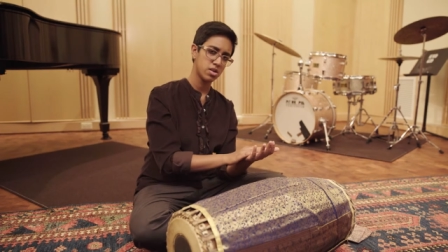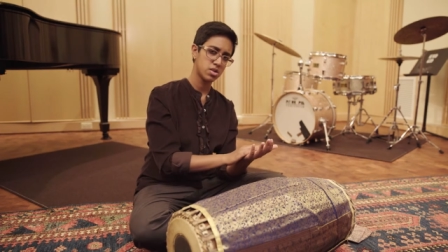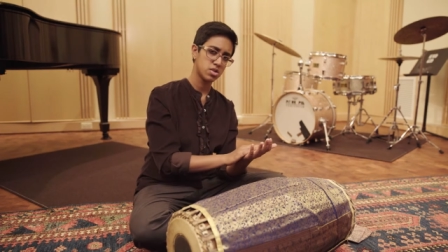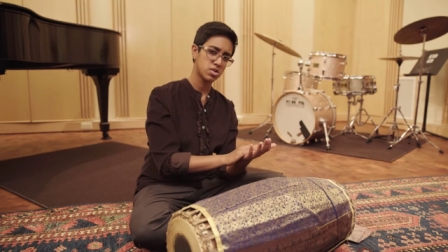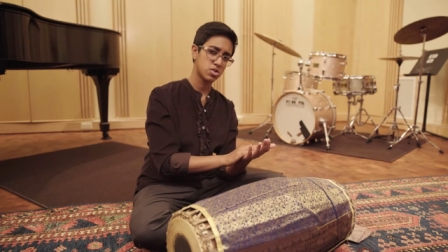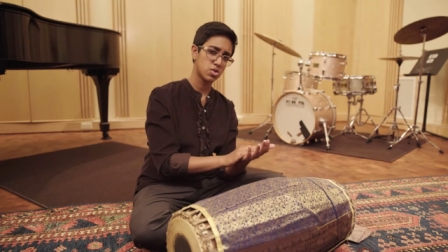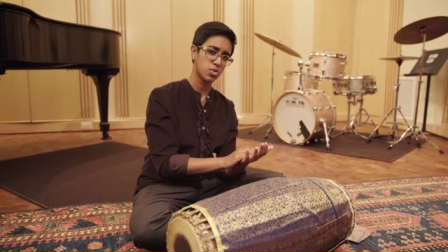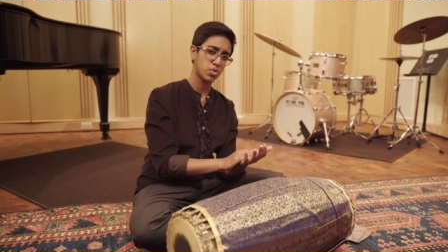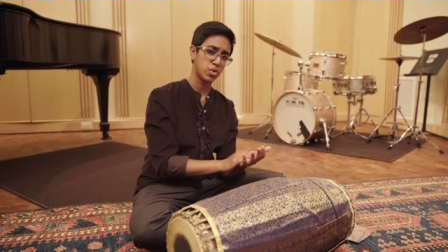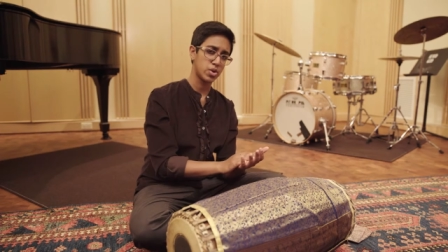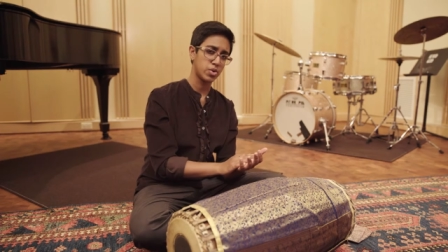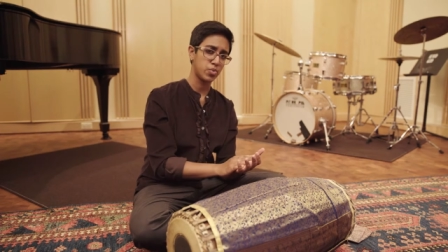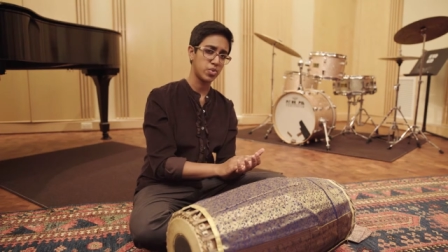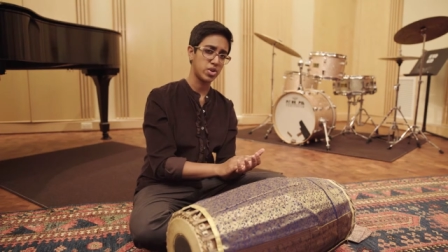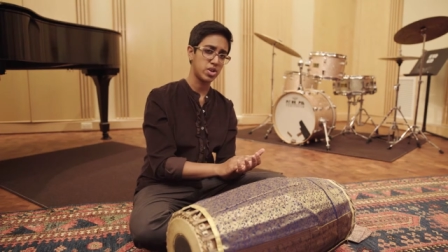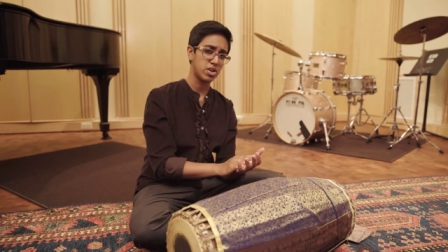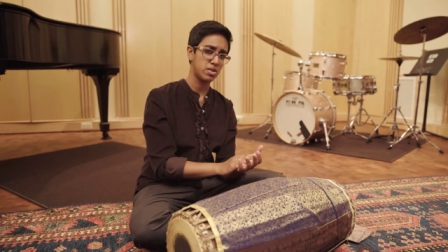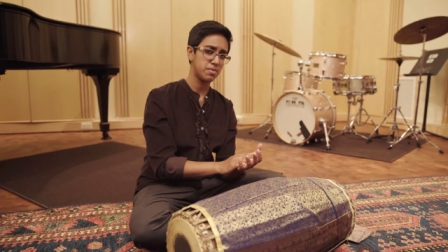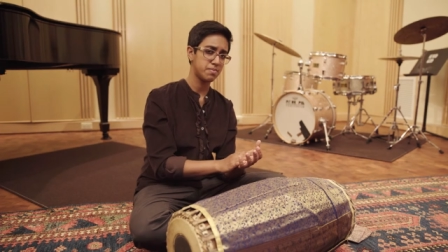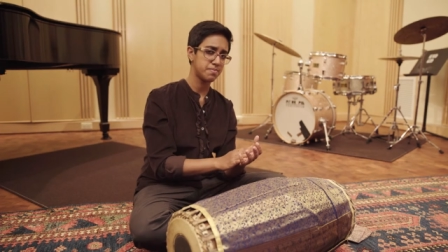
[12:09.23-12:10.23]
So when
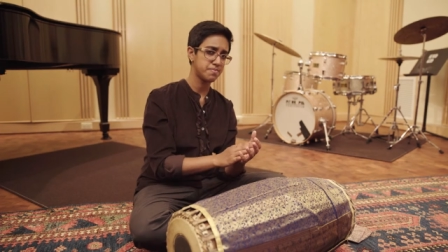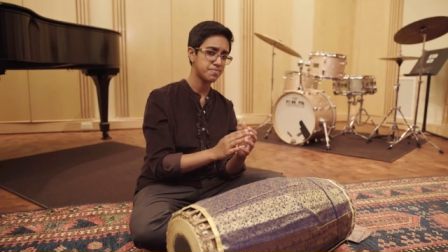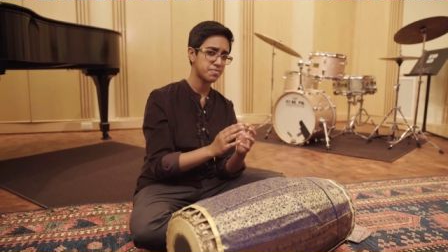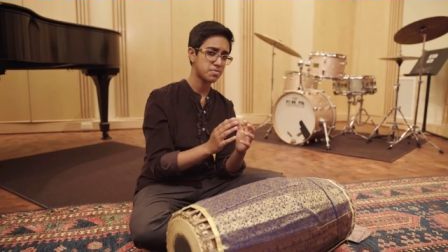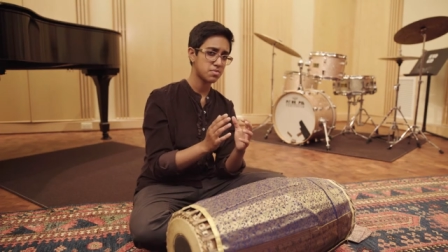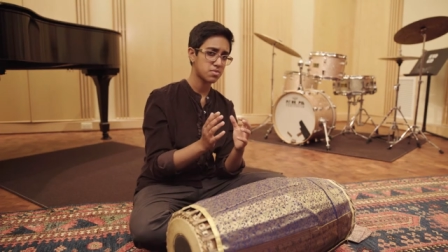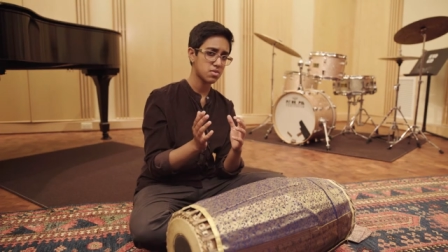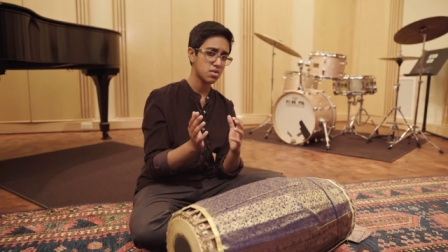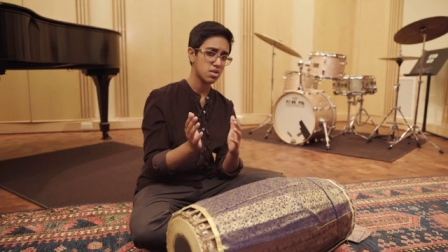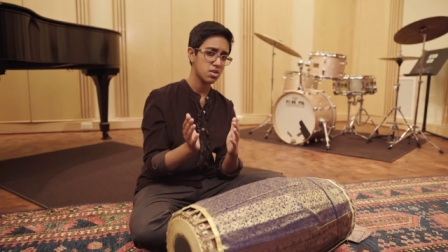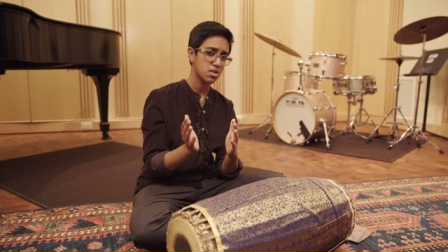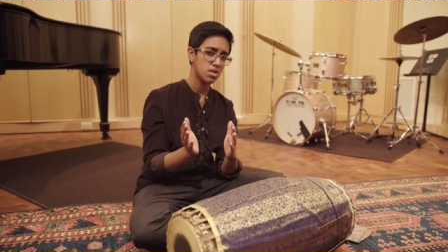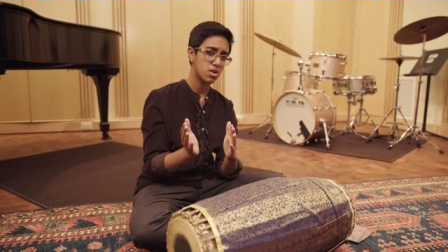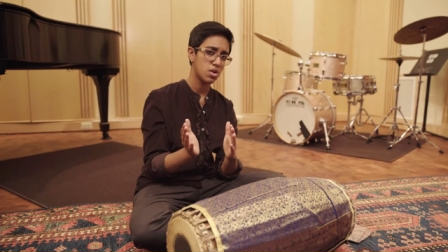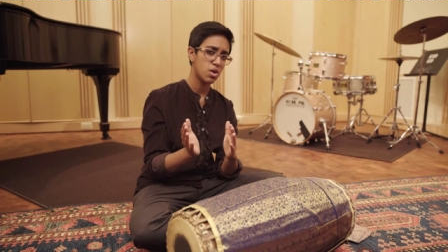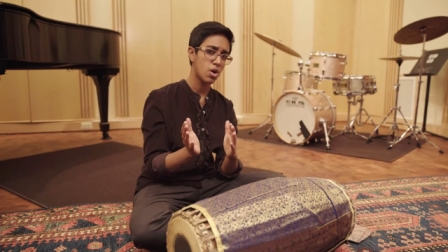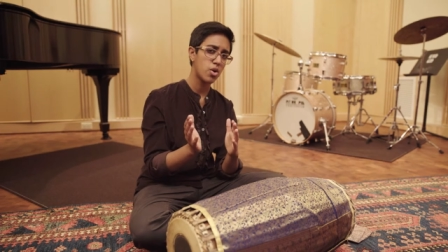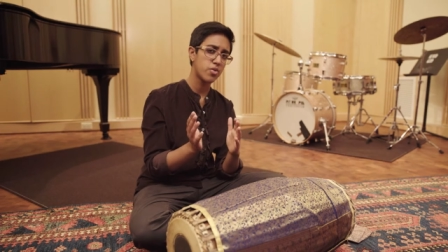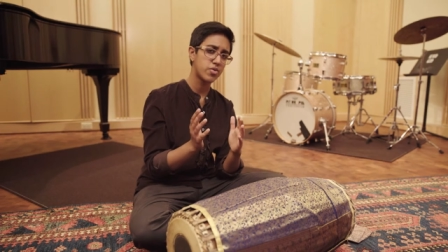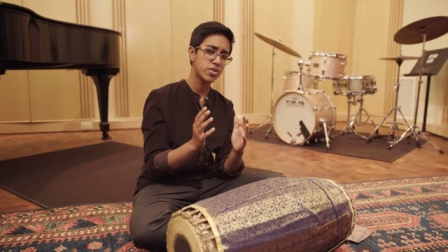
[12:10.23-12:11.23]
we
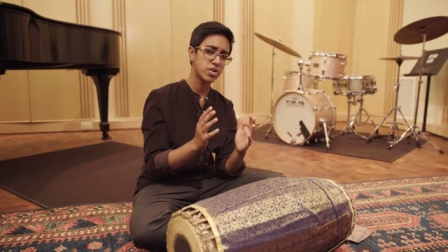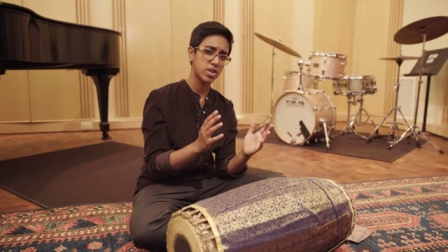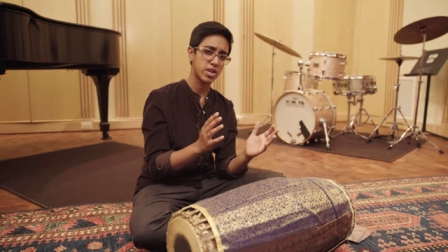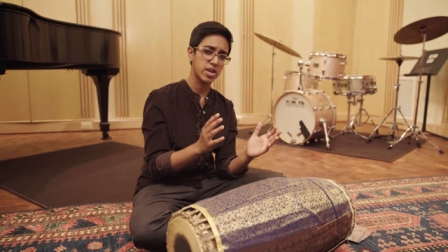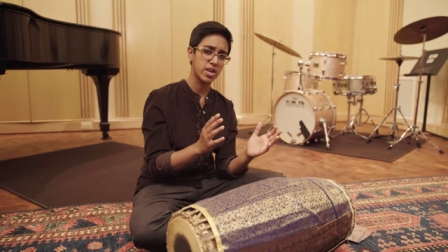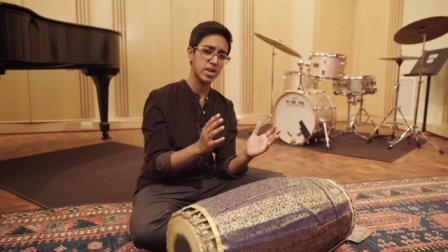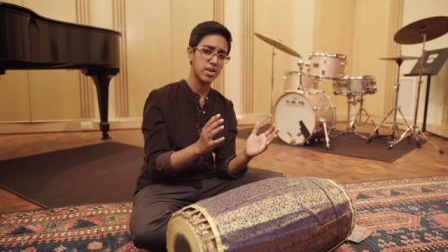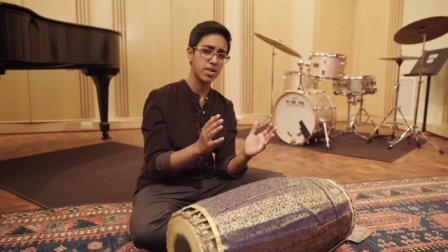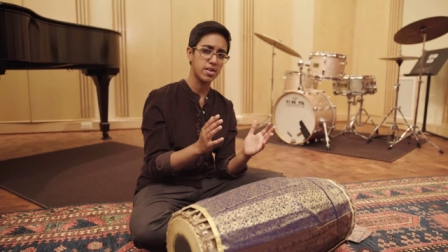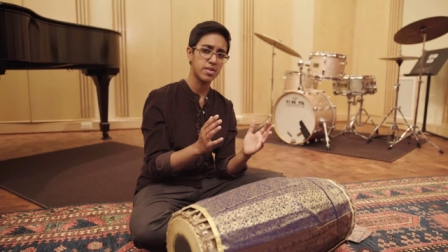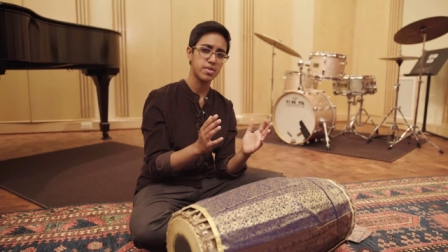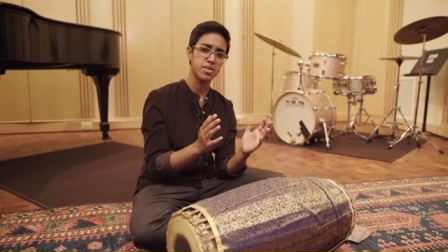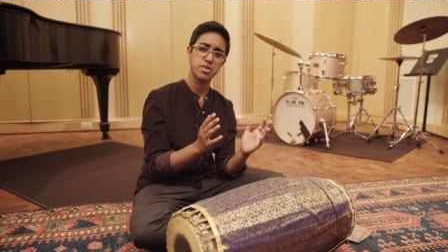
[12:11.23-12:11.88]
overlay